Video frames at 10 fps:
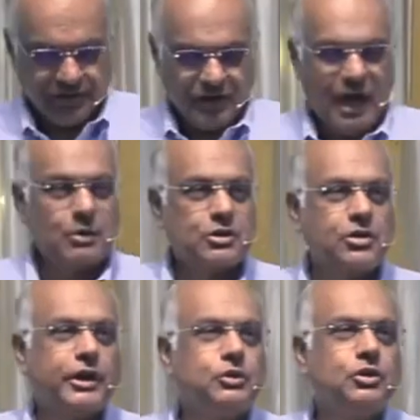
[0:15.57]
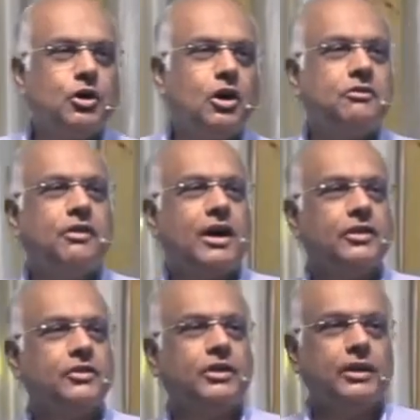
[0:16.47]
our triune God, Father,
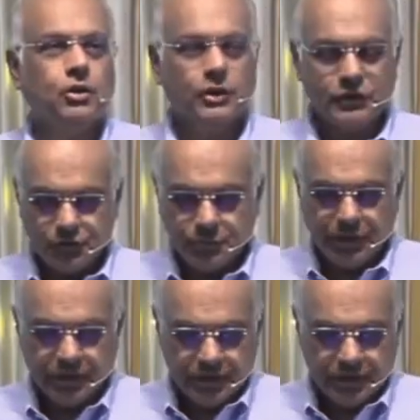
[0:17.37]
Son, Holy Spirit.